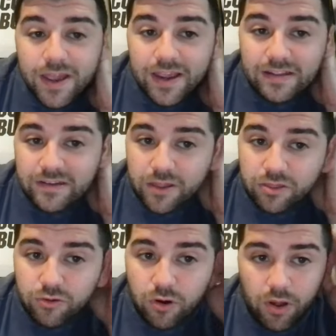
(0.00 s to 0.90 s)
he's going
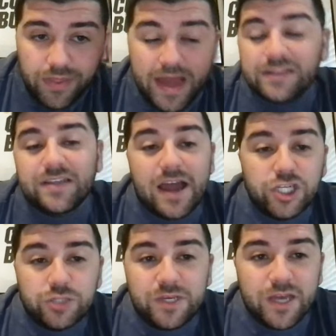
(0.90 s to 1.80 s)
to throw all that
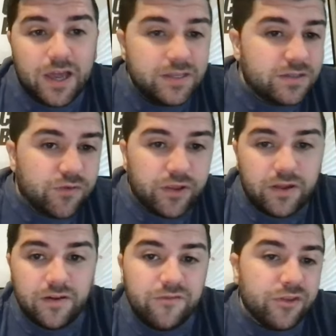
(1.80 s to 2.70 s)
aside just because for
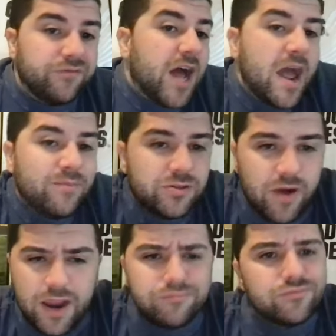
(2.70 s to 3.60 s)
the vibes,
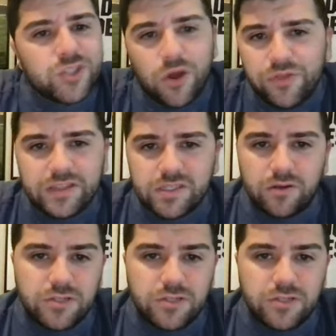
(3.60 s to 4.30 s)
right? Don't think so.